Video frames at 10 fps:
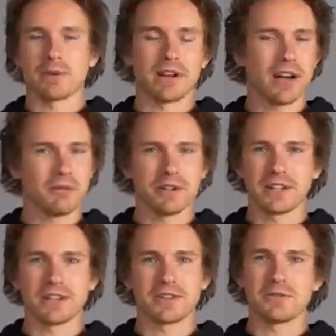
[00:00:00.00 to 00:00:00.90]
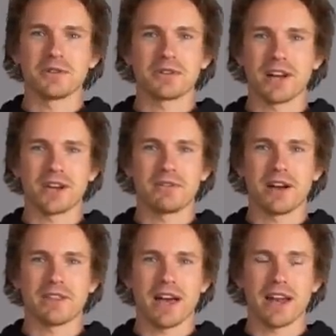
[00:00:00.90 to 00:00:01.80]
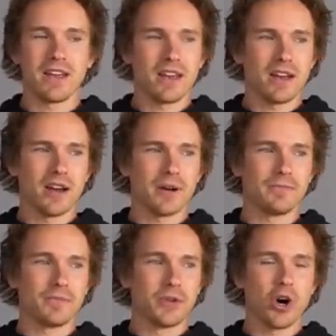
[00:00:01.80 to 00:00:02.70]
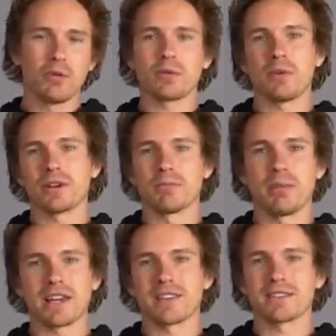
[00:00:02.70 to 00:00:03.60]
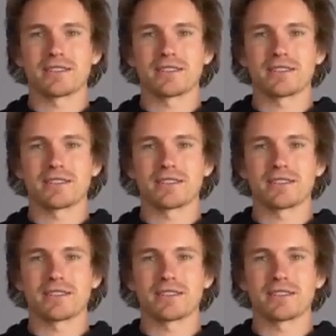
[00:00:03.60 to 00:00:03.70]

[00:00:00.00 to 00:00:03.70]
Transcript: but I wouldn't get too in your head around that. Go with what your bike is